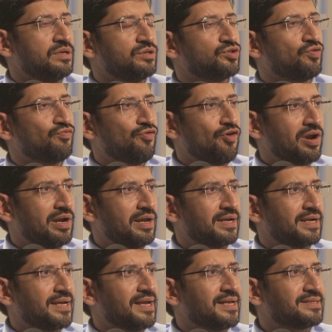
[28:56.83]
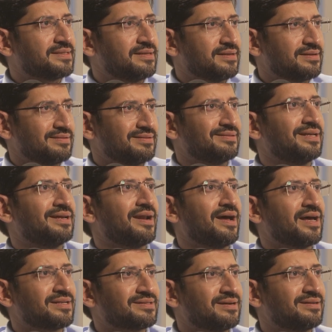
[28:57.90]
So for lung cancer, there
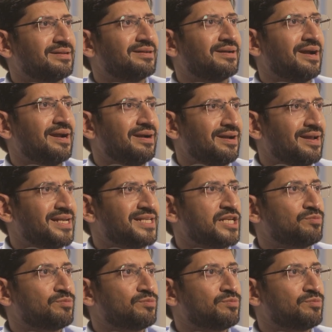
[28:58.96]
are certain guidelines,